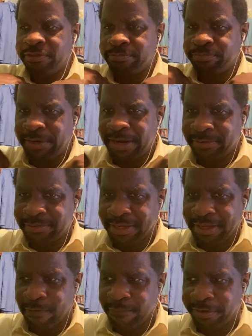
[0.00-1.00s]
pronounced
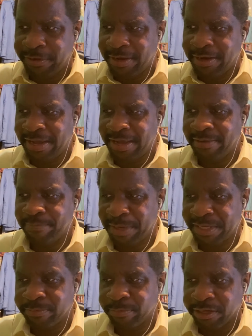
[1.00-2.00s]
like over here. And again, it
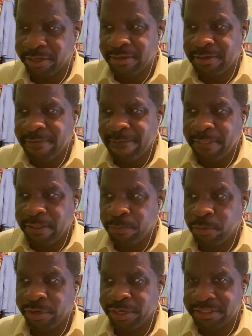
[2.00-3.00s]
makes him look
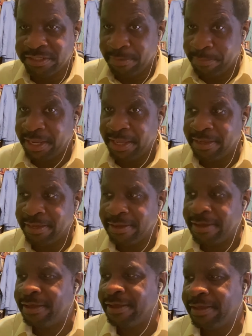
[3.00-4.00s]
more intimidating
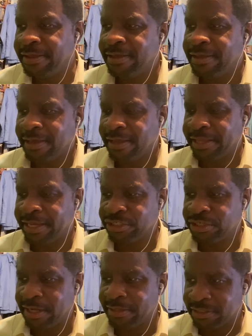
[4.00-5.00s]
in that
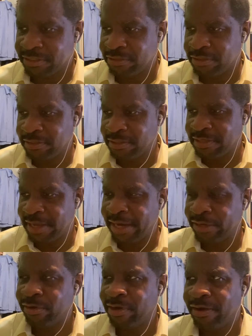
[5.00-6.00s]
shot, this
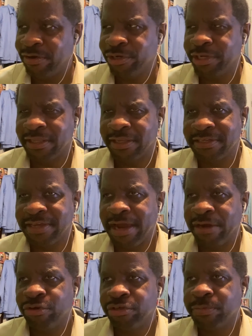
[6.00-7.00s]
actor. And I heard that this
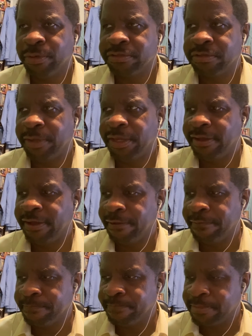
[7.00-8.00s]
actor is supposed to be
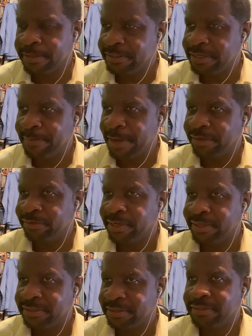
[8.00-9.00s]
the same actor
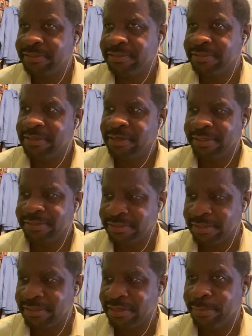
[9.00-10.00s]
that's
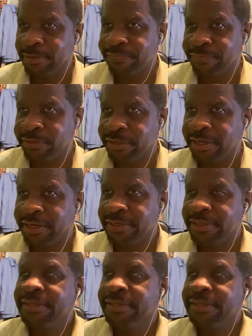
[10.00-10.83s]
stunt doubled for